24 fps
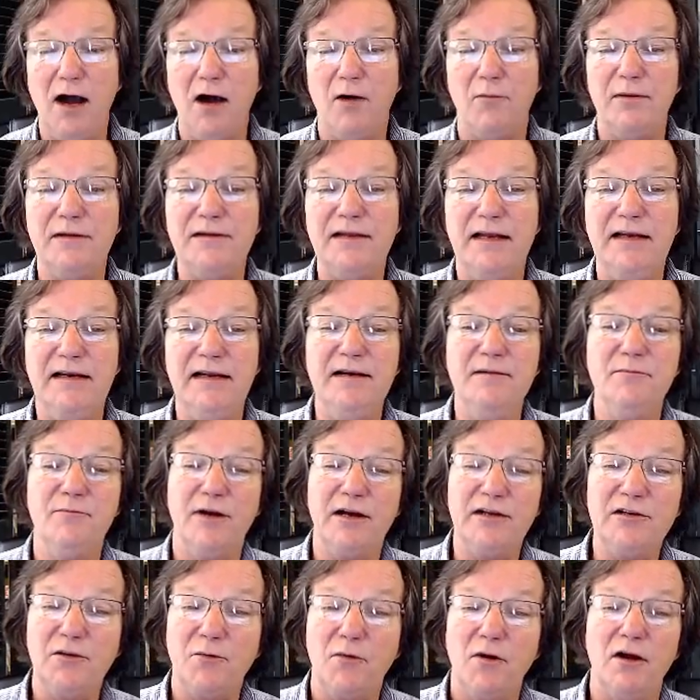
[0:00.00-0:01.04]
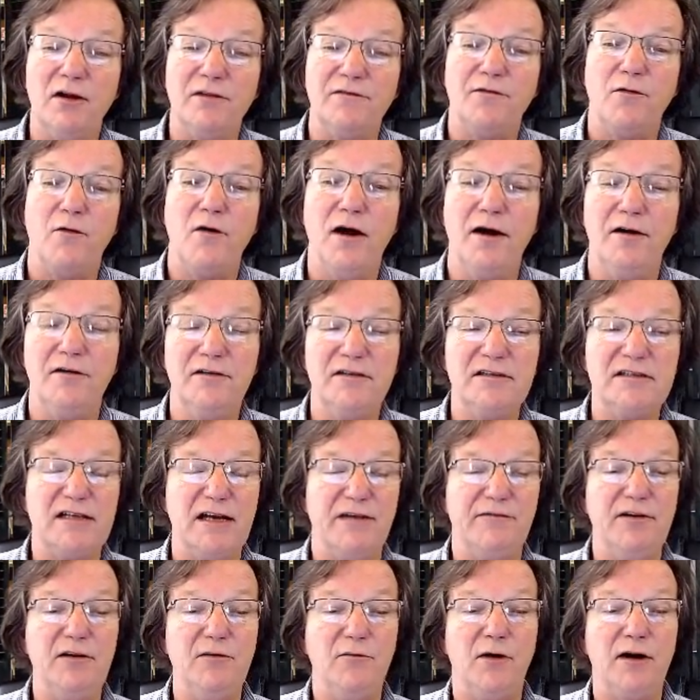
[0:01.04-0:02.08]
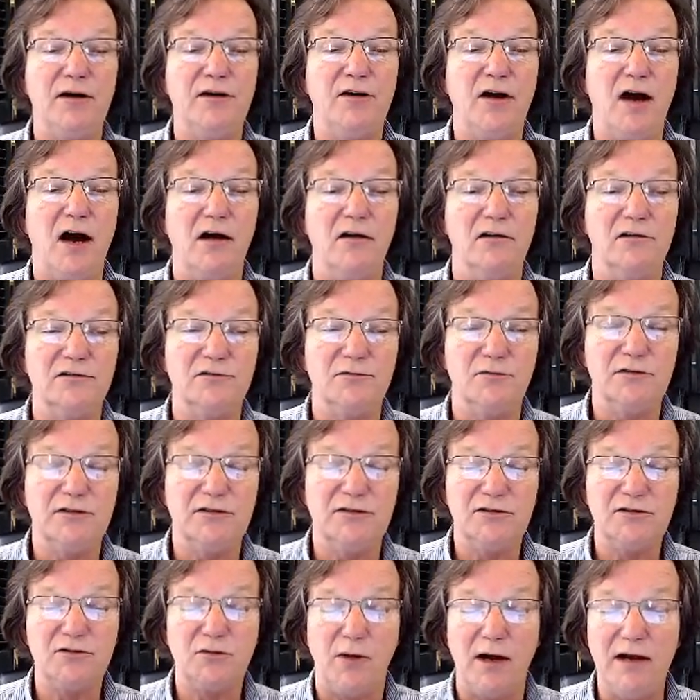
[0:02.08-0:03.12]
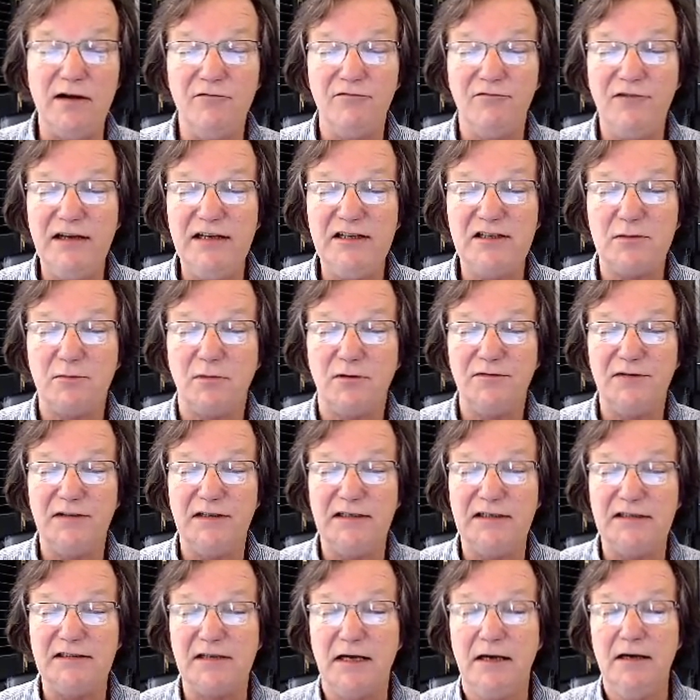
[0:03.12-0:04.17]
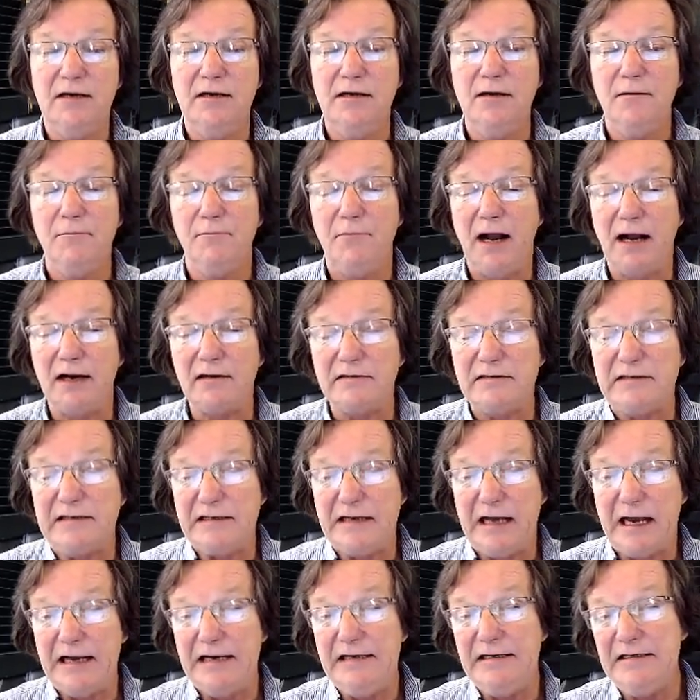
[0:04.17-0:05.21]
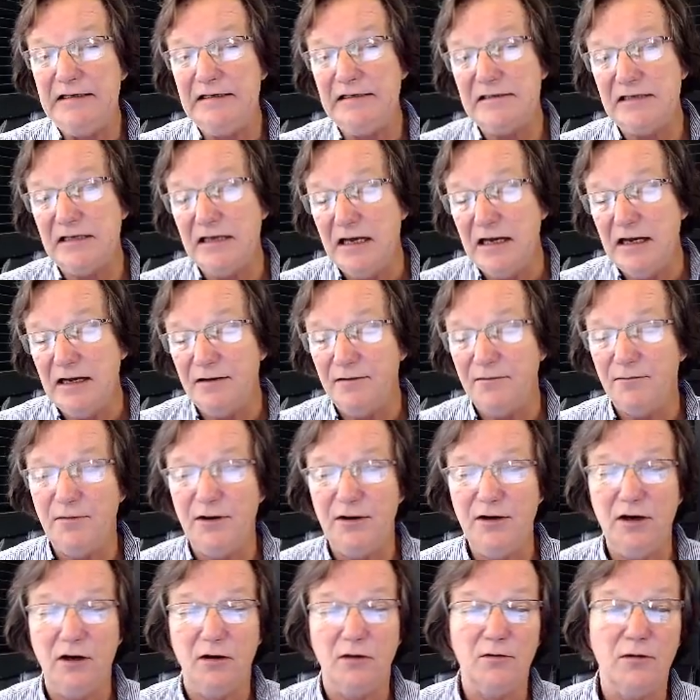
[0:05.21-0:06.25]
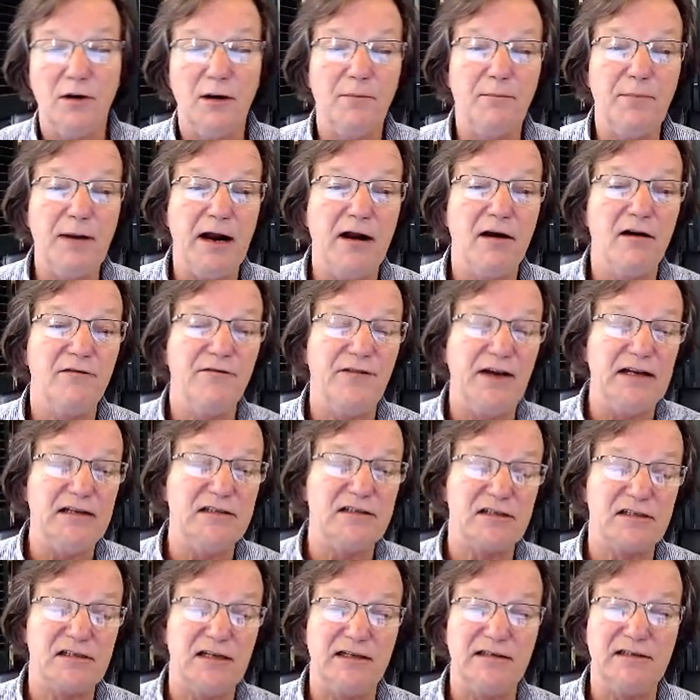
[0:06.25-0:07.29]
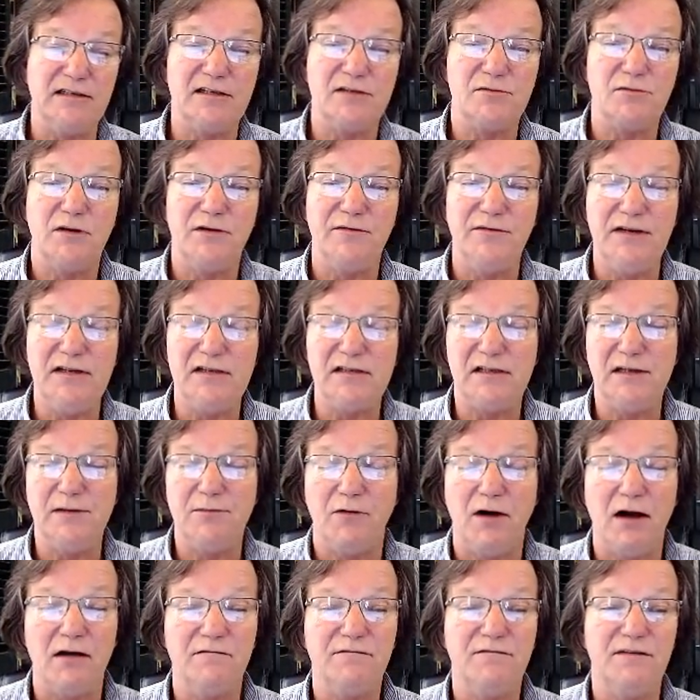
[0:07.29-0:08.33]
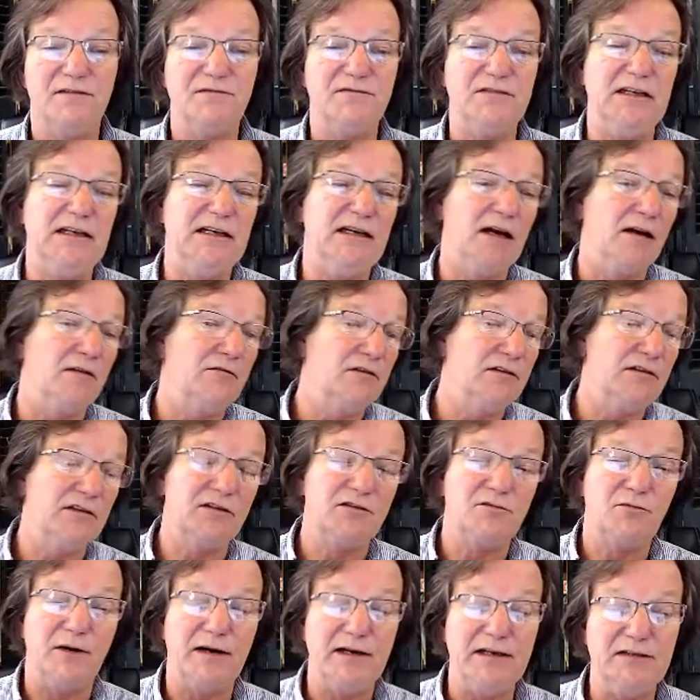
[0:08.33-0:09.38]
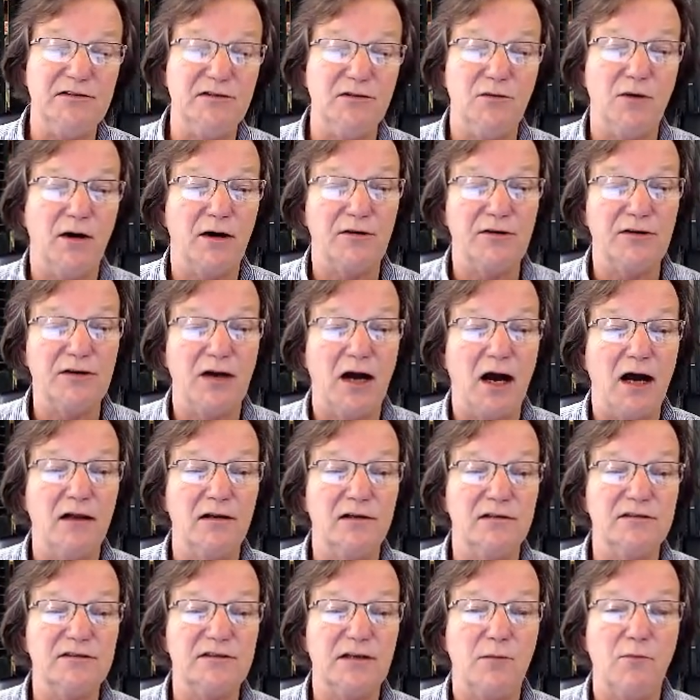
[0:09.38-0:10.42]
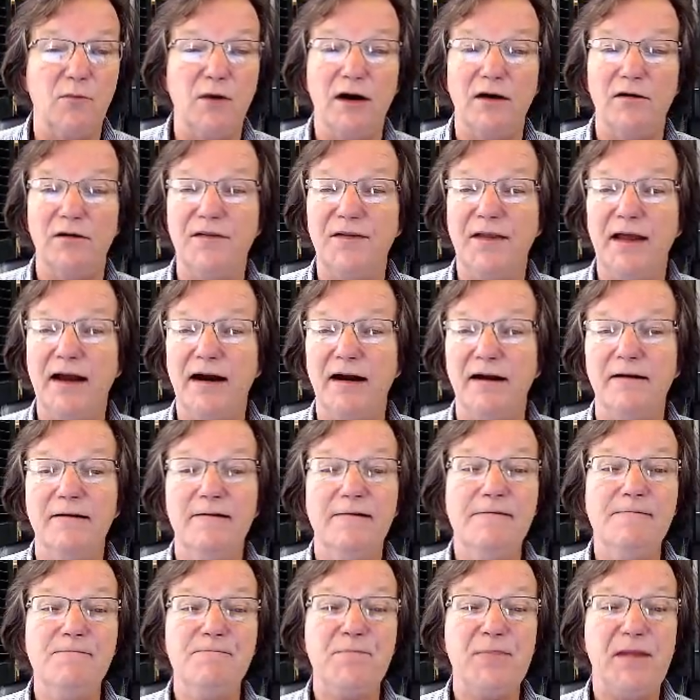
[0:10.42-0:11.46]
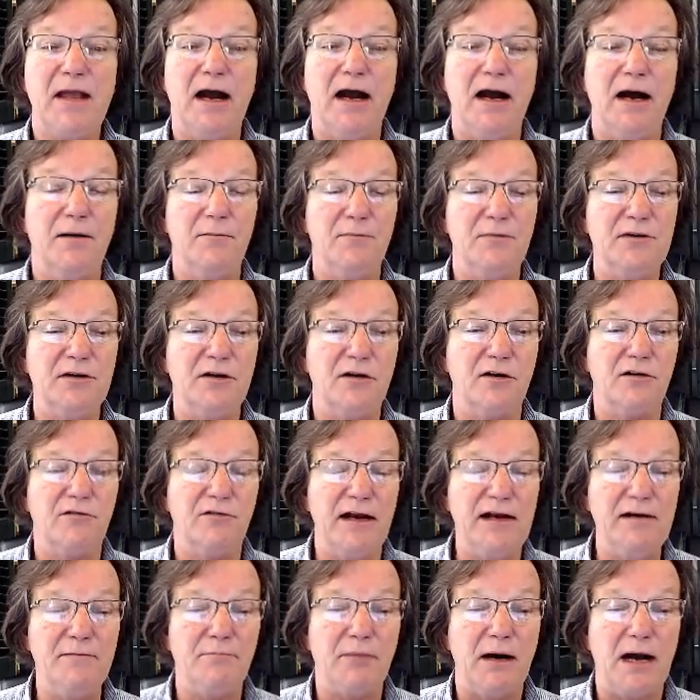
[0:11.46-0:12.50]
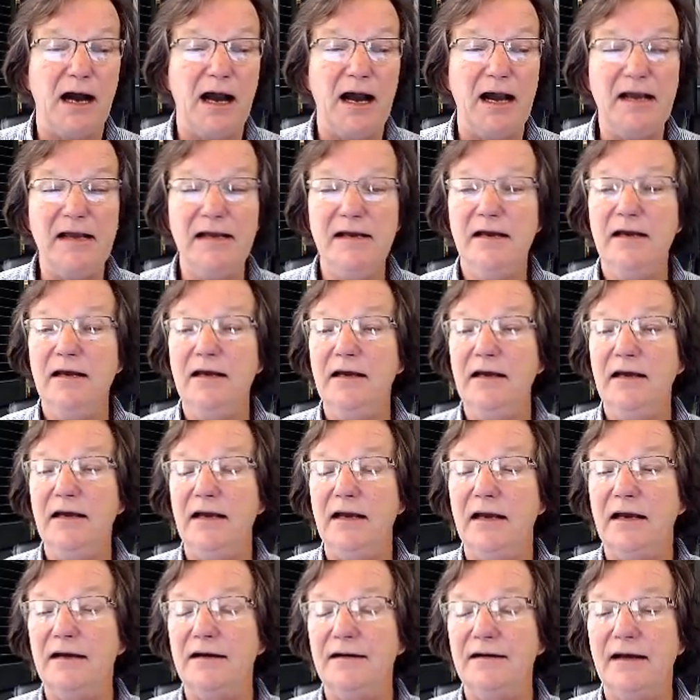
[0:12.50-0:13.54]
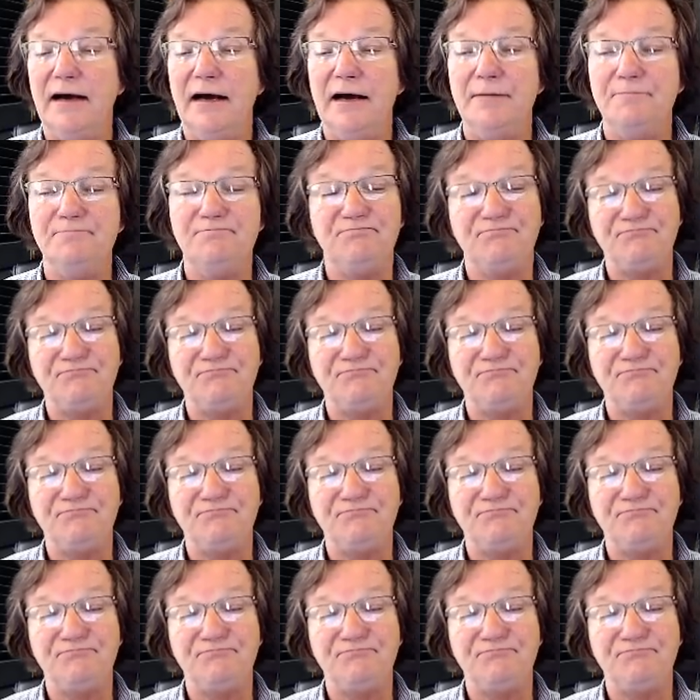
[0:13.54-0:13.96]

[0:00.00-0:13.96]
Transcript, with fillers: but they didn't bring the world. $471, which is quite reasonable for these. Back in the 90s, you know, a pair of vases like this would have easily brought $1,500 to $2,200 somewhere in there. Uh, but they're a great buy and um,